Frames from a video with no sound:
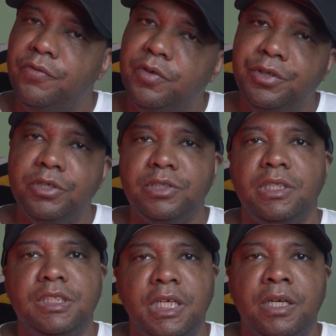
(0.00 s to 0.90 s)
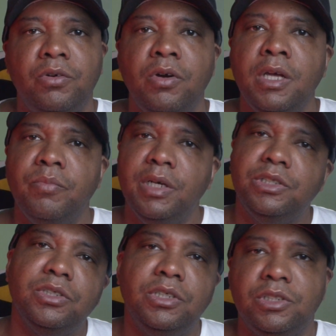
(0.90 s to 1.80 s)
If you're new to the channel,
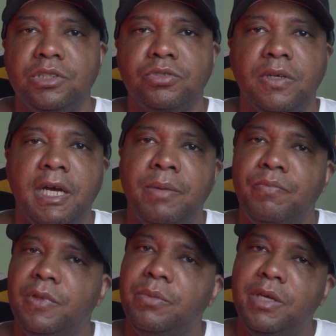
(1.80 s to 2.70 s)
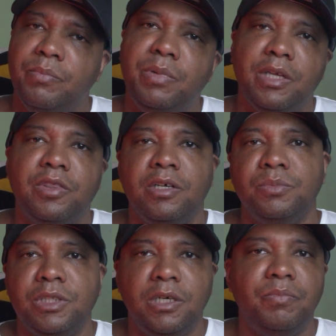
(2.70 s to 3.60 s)
make sure you subscribe, leave me a big
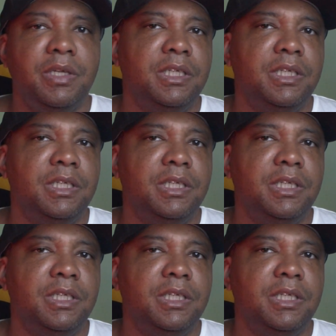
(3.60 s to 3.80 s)
thumbs up.